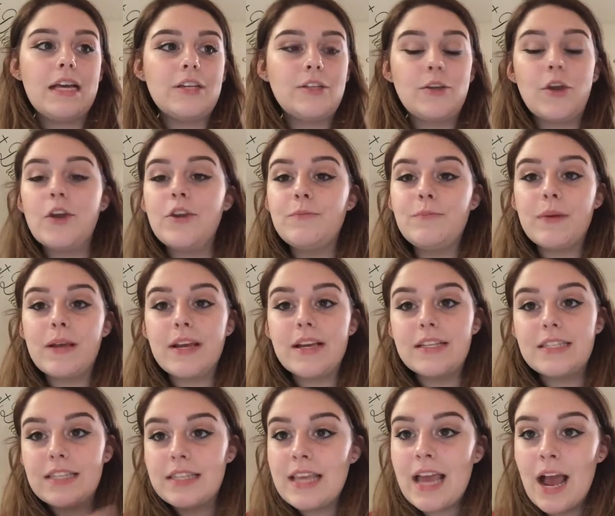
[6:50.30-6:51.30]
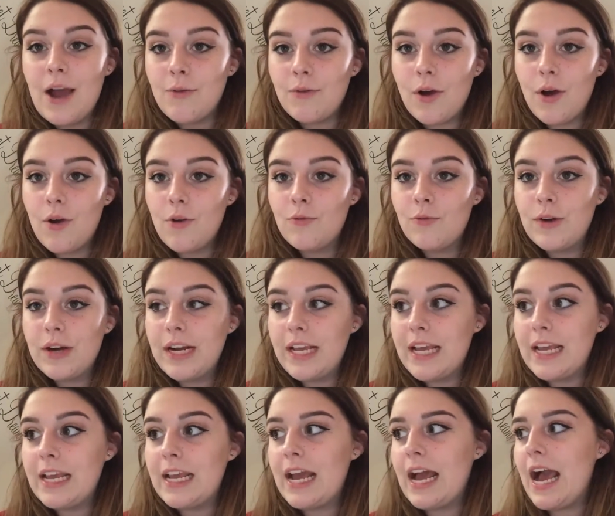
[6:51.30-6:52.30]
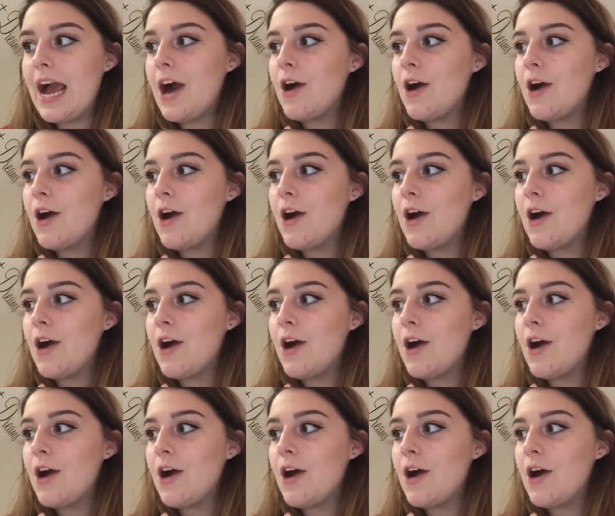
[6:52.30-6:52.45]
good because the alcohol really